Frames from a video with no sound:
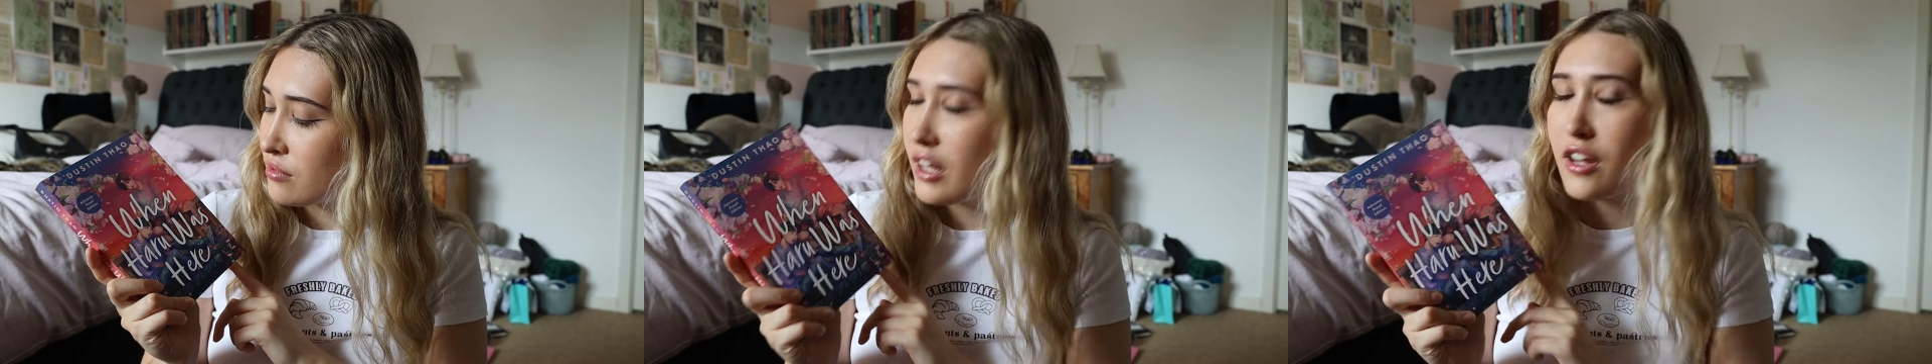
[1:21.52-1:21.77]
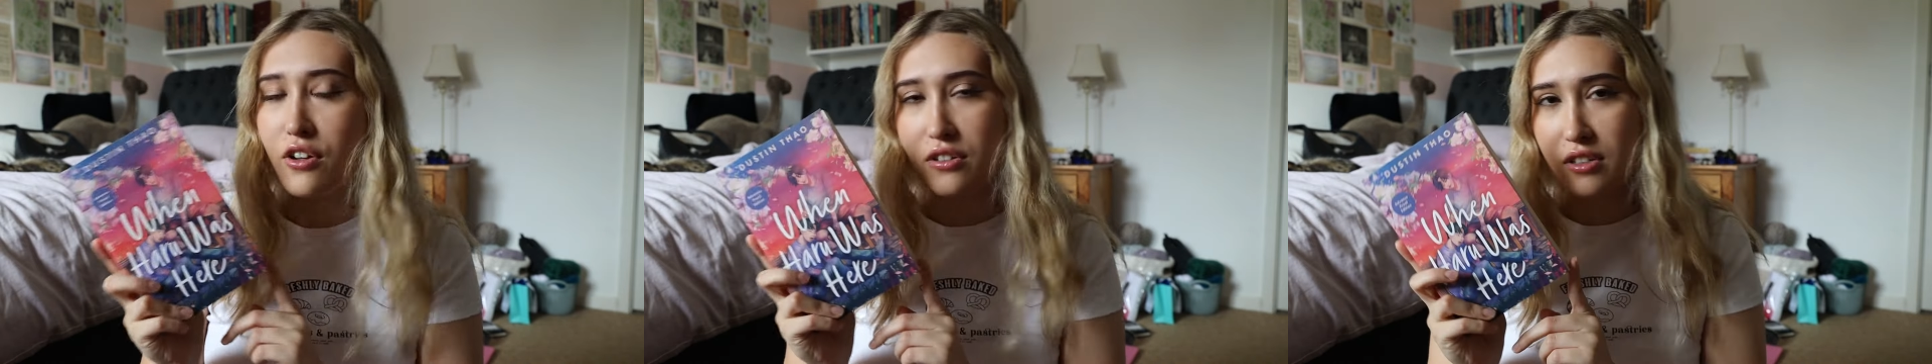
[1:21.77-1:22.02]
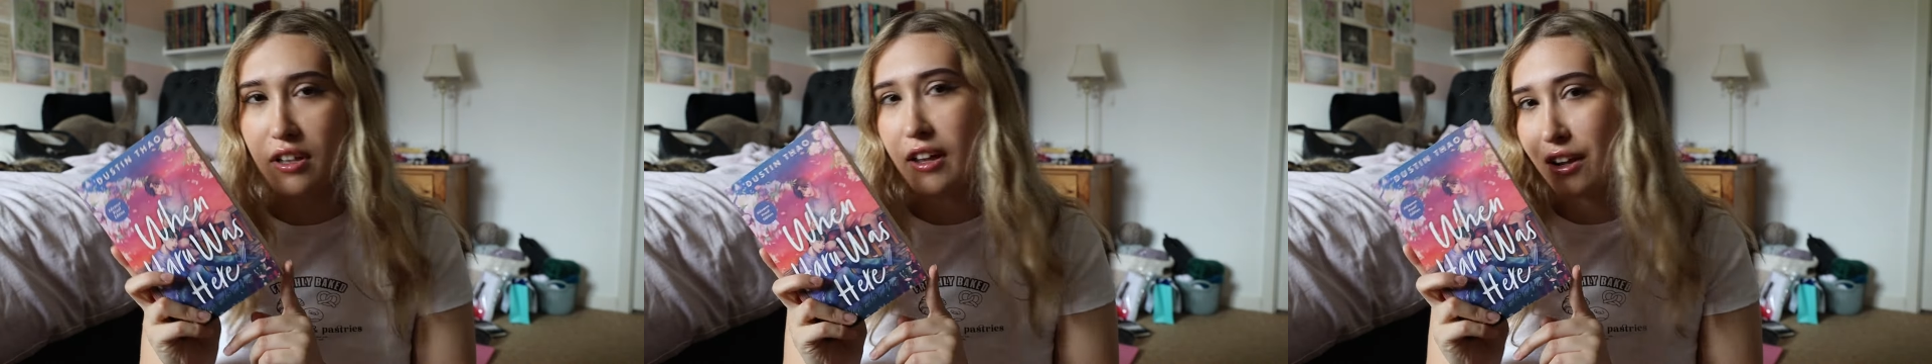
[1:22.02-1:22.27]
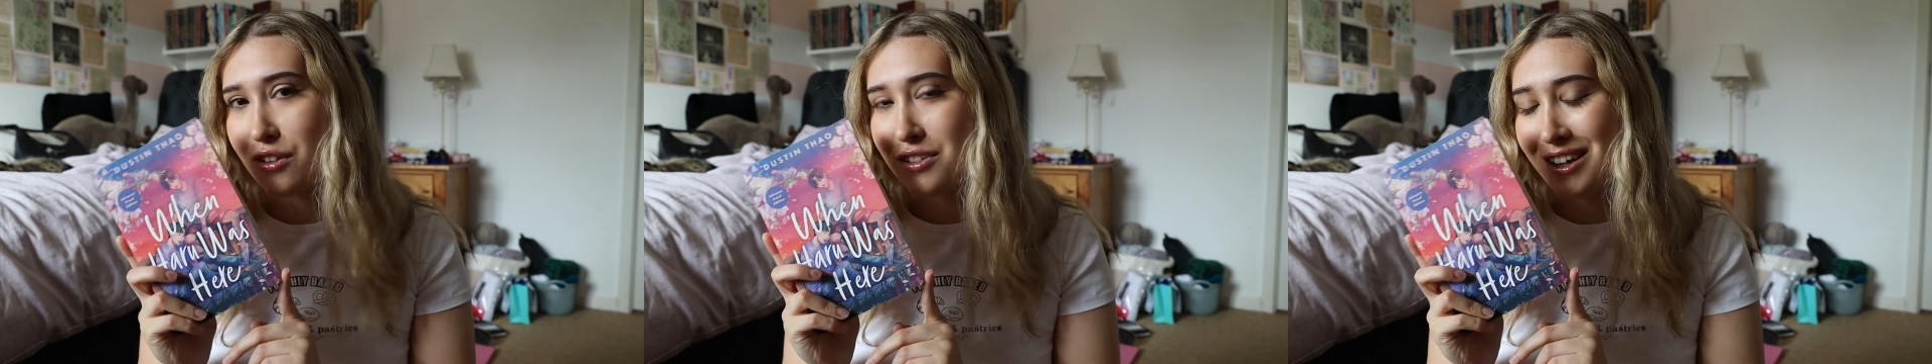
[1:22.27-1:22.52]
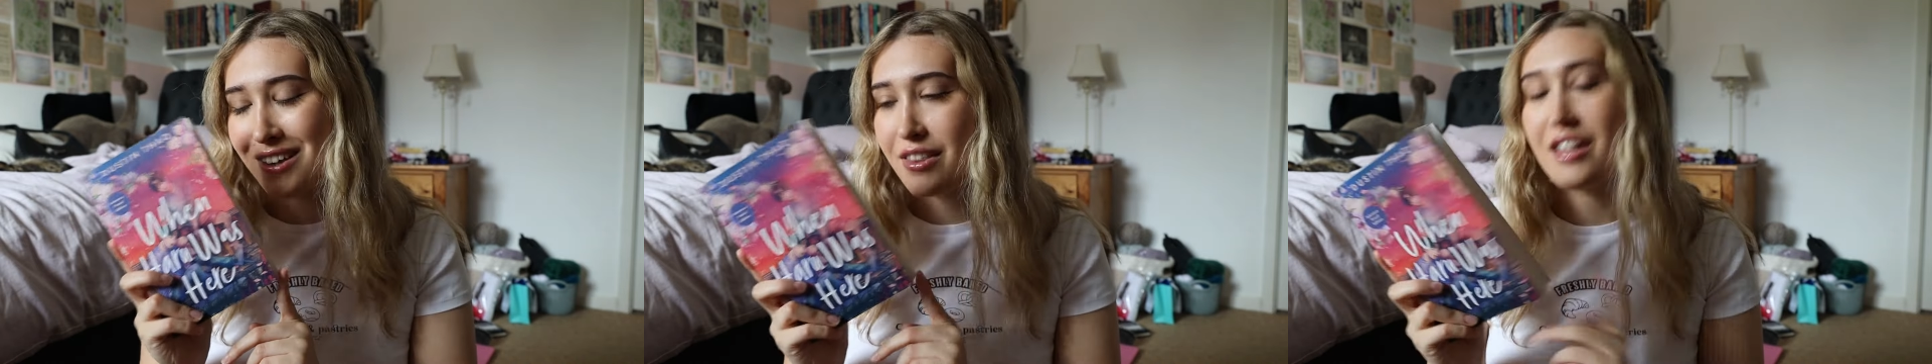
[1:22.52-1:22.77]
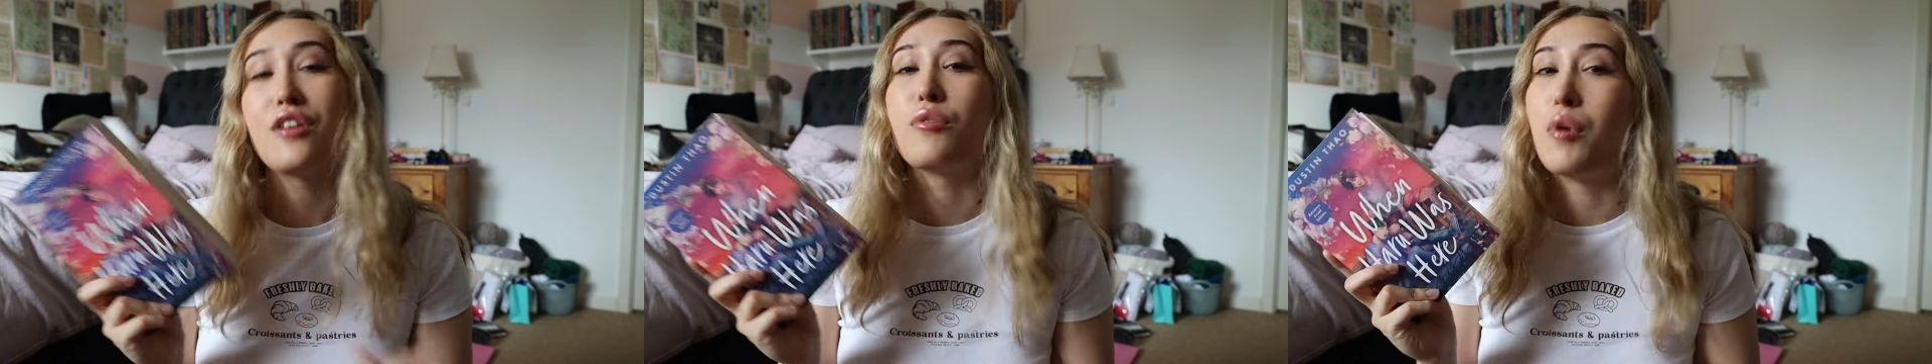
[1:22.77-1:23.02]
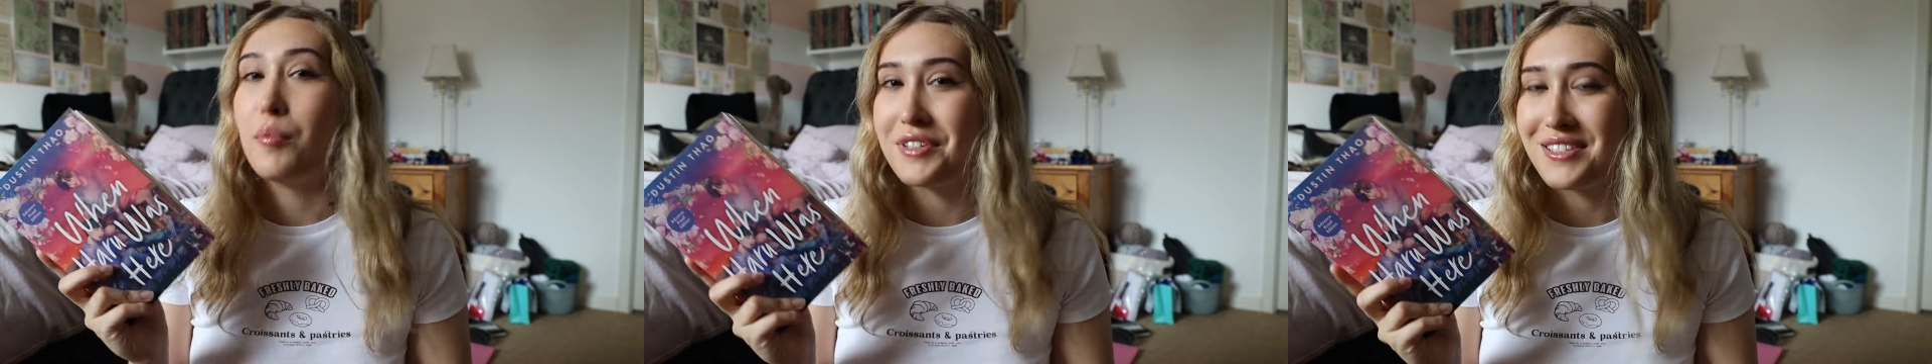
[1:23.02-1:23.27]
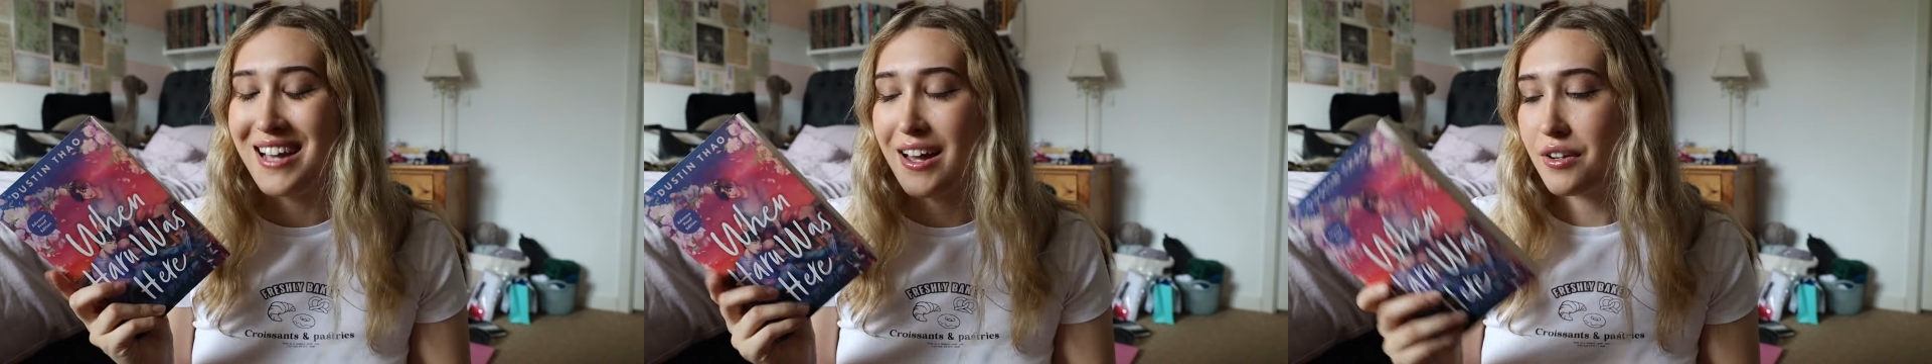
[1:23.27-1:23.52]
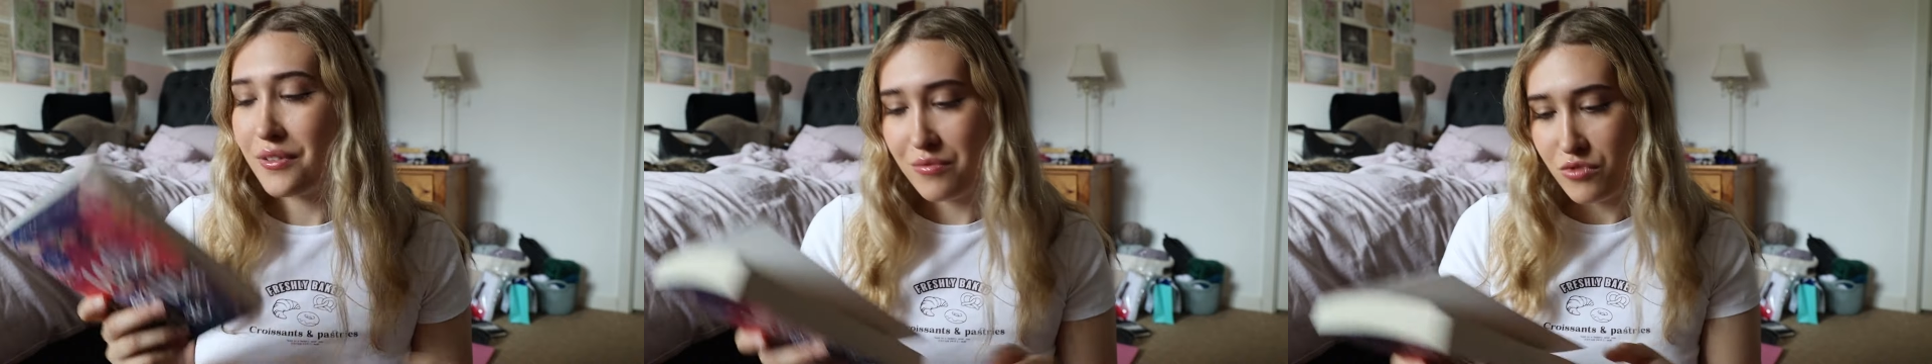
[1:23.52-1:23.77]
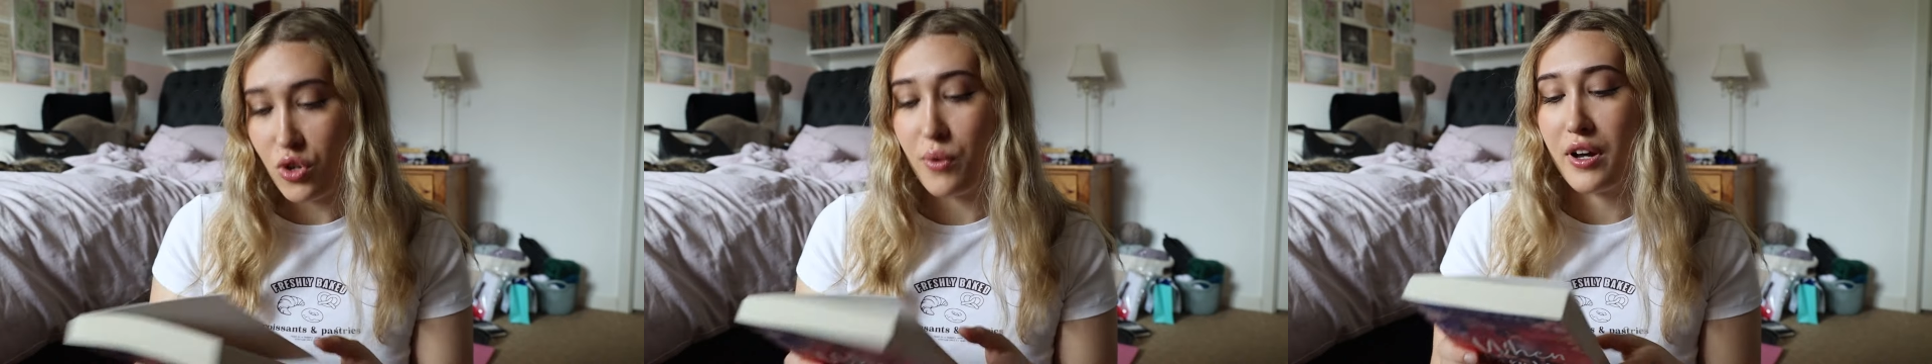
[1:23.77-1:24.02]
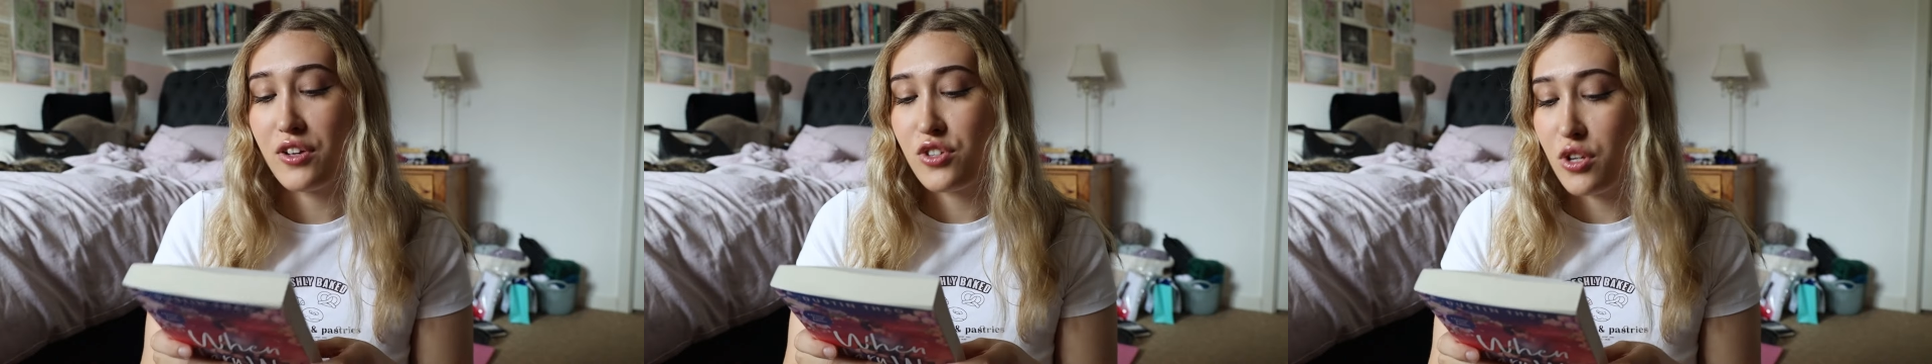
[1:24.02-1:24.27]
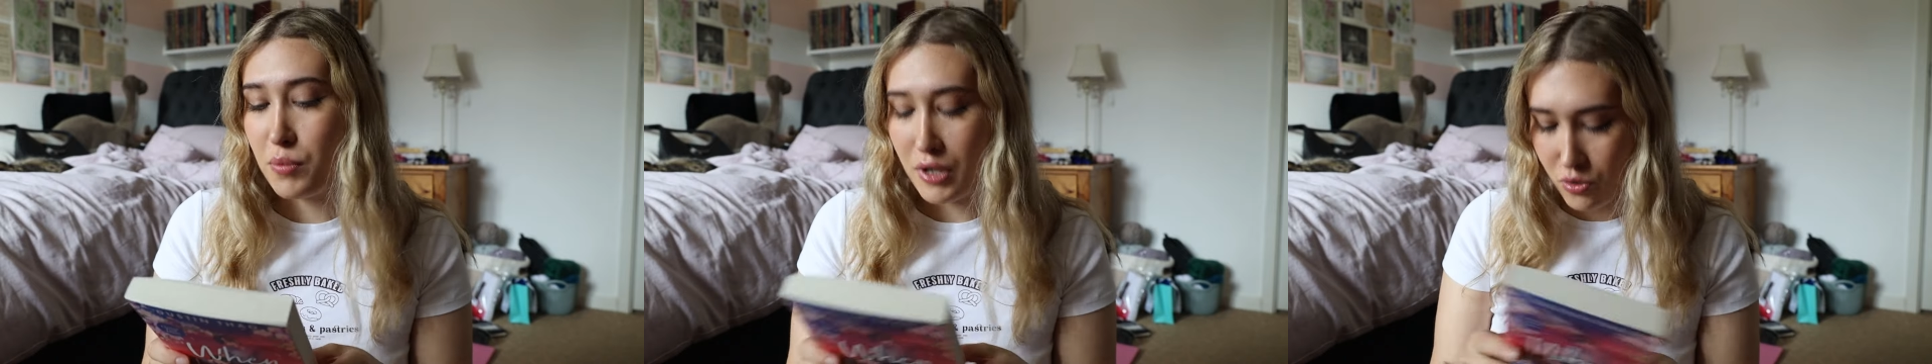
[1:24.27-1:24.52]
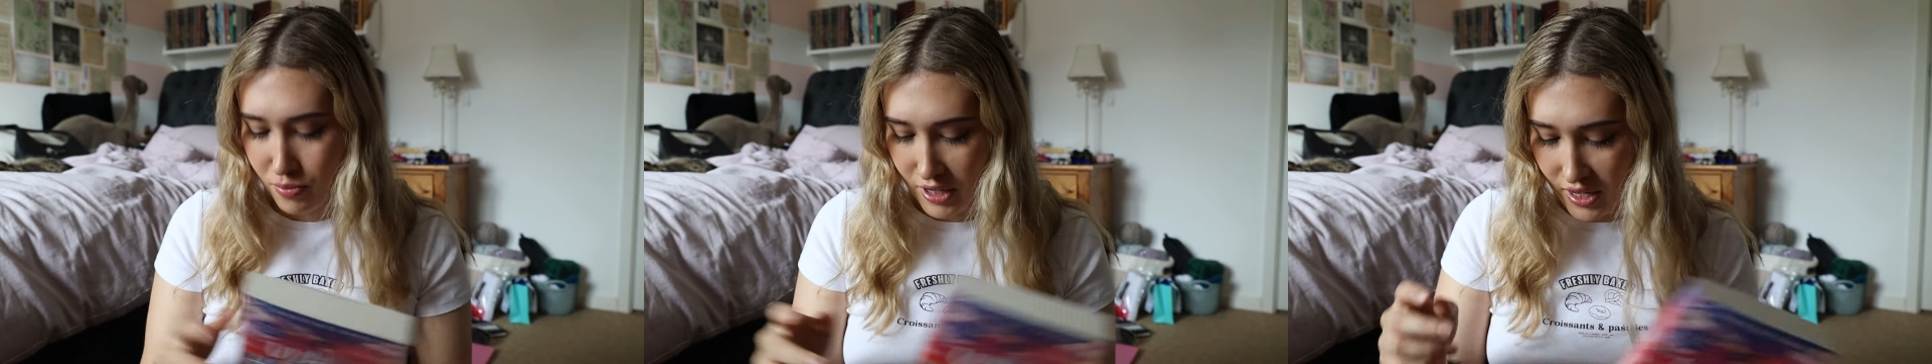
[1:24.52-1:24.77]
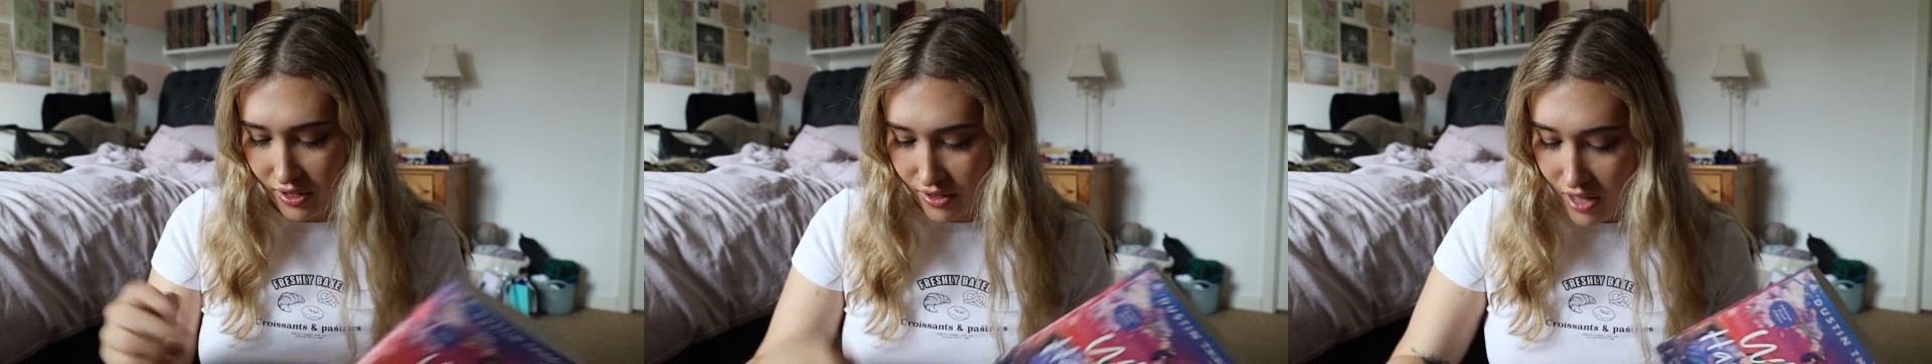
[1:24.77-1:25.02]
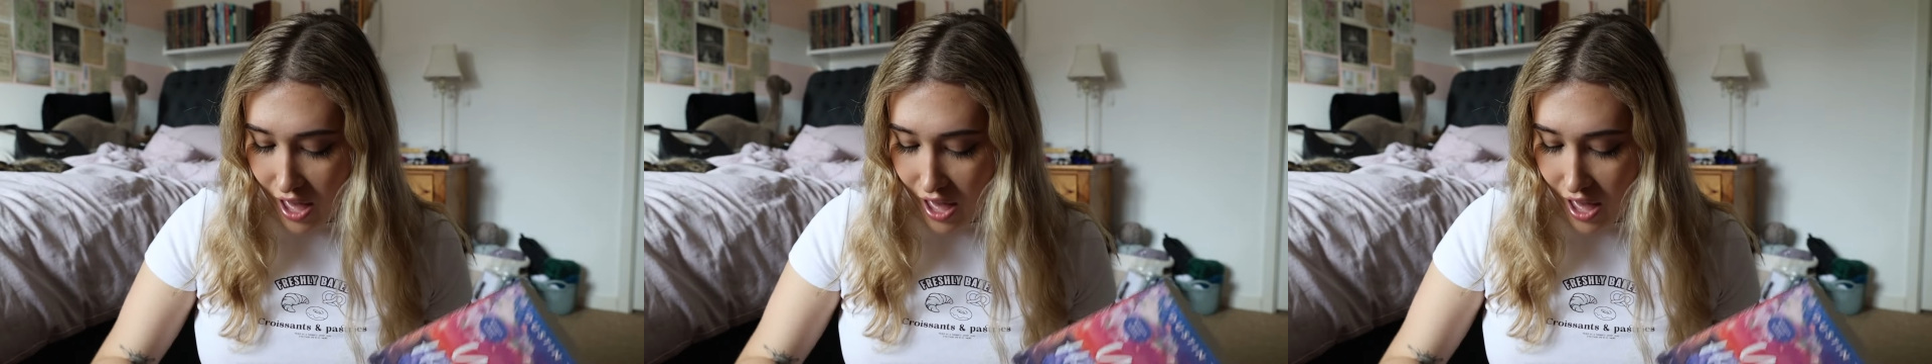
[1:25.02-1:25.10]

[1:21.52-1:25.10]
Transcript: It looks, it looks like it, the other one was sad, so I assume it'll be.